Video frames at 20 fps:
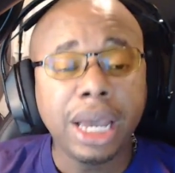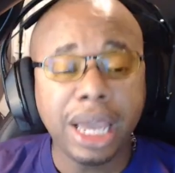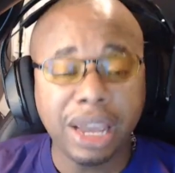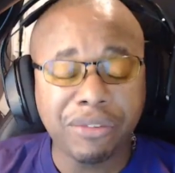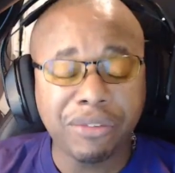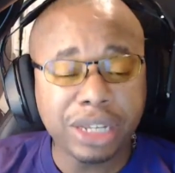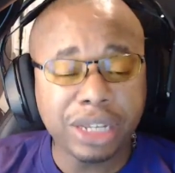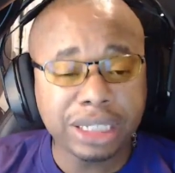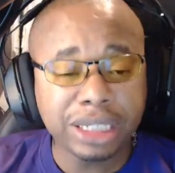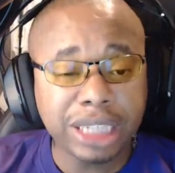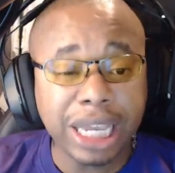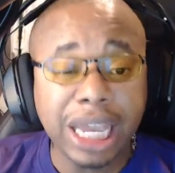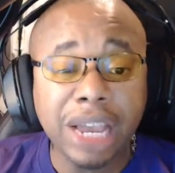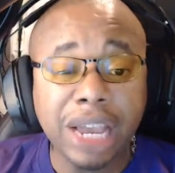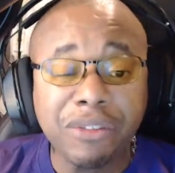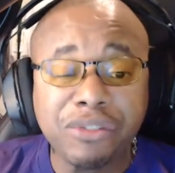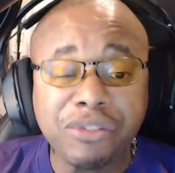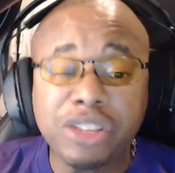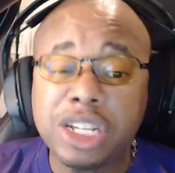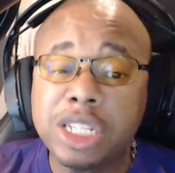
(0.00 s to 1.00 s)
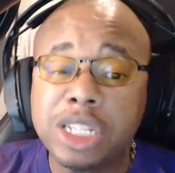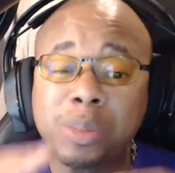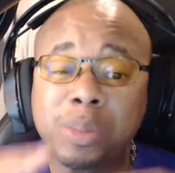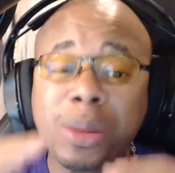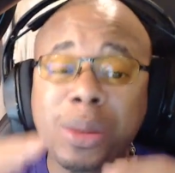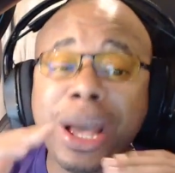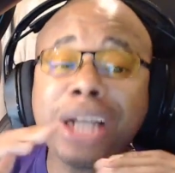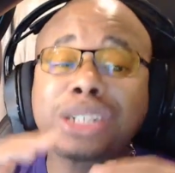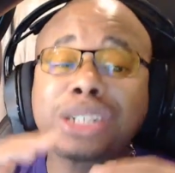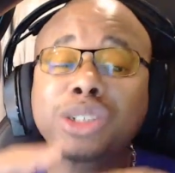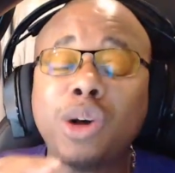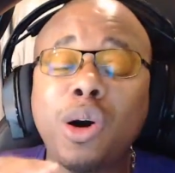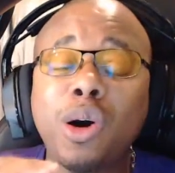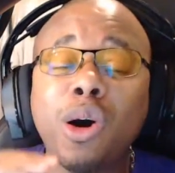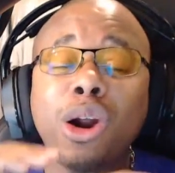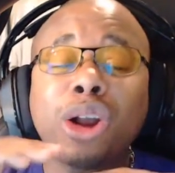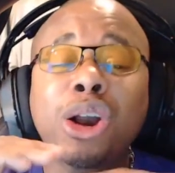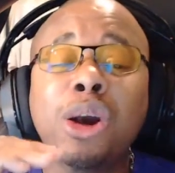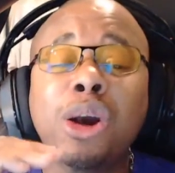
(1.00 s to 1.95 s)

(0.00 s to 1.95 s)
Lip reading: if the specs are